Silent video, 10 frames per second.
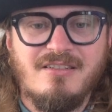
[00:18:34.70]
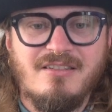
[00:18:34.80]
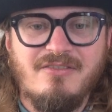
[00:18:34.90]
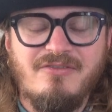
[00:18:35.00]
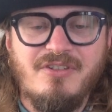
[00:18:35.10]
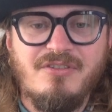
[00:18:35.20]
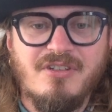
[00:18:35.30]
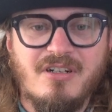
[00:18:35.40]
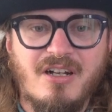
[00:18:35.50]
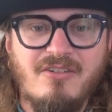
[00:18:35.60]
It feels
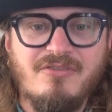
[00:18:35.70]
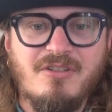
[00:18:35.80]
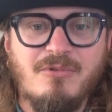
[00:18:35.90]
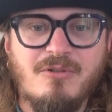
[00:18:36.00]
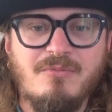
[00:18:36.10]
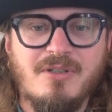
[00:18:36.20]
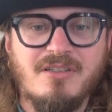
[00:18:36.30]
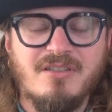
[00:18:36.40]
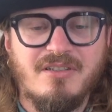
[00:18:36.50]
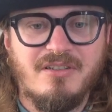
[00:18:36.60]
uncomfortable
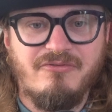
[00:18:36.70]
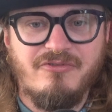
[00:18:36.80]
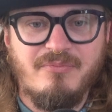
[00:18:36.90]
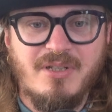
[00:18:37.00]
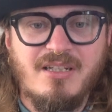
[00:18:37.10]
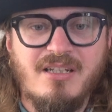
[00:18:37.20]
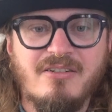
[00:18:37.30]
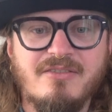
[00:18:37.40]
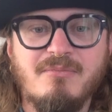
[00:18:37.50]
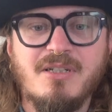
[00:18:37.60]
because it's
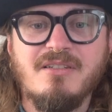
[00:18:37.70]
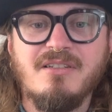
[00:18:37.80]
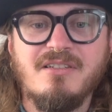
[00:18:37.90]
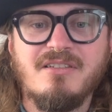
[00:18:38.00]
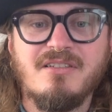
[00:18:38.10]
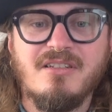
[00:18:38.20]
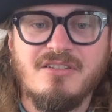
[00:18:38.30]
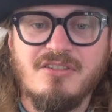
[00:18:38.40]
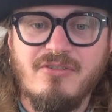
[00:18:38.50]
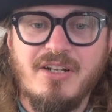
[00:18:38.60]
unfamiliar and because it's
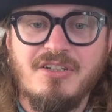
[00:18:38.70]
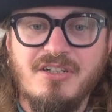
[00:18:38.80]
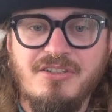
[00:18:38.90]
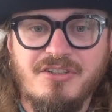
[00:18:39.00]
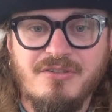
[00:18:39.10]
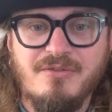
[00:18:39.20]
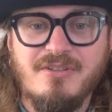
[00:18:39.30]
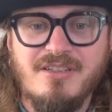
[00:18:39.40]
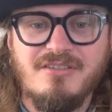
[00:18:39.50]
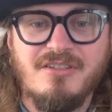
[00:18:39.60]
stretching you
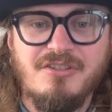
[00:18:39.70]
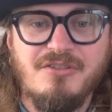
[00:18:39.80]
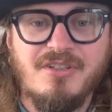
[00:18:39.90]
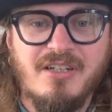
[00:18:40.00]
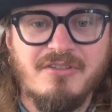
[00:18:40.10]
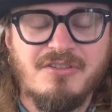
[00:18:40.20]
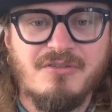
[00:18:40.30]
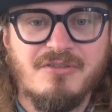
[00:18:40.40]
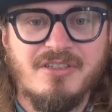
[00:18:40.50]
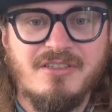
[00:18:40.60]
into new
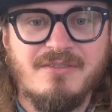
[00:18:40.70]
territory.